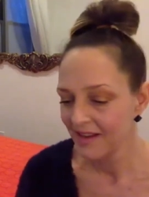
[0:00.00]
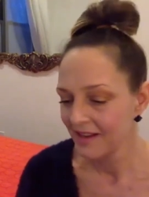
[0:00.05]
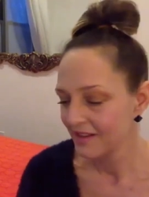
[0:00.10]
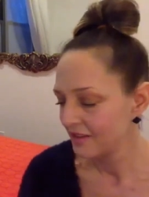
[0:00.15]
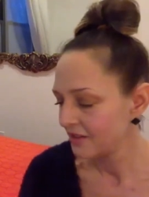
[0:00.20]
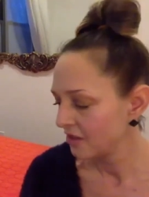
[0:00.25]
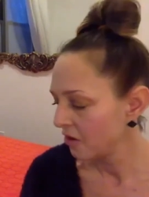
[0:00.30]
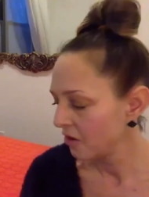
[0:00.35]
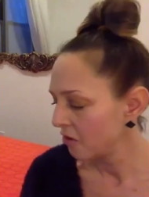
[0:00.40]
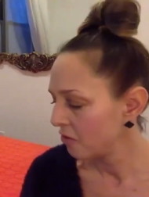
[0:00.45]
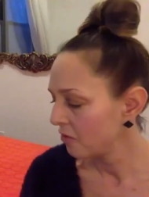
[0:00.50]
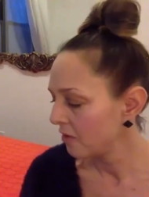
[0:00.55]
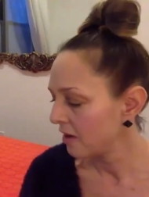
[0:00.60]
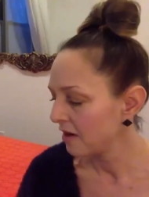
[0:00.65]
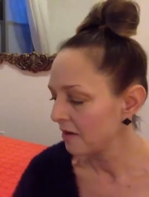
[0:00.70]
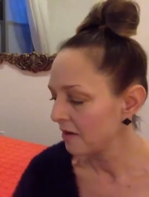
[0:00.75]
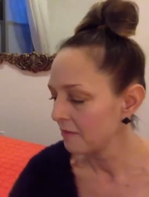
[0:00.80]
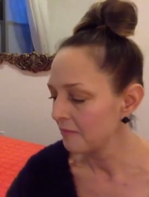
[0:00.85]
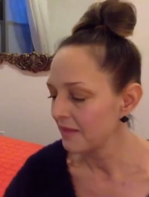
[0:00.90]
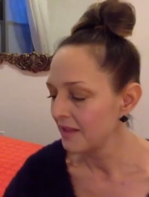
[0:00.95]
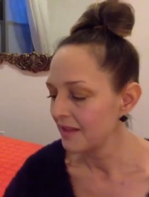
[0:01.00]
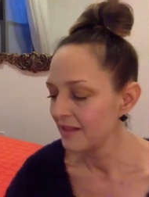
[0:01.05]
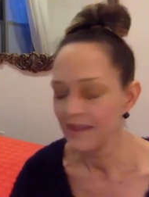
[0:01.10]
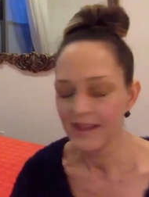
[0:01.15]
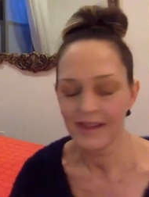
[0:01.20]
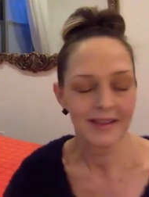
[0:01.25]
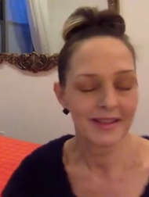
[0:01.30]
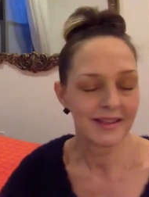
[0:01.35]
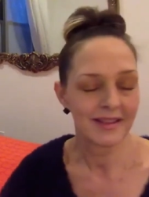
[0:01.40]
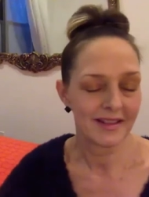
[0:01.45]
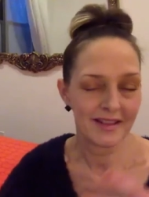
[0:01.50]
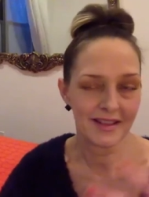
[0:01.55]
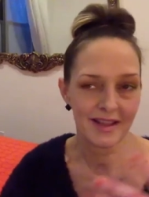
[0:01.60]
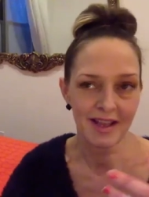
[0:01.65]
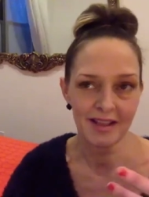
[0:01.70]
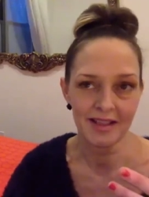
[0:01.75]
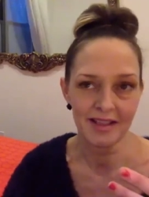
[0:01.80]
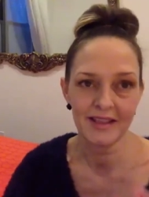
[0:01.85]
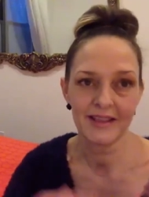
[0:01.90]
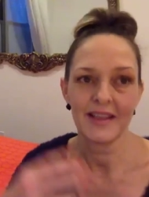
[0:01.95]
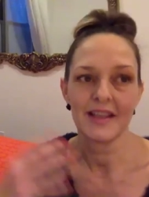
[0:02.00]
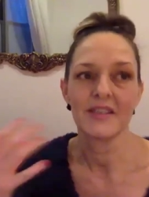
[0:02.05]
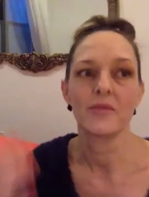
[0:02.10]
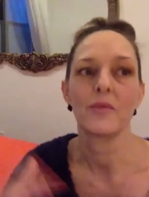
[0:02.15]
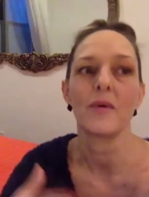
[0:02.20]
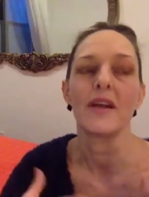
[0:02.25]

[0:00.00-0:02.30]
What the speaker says: So I think that's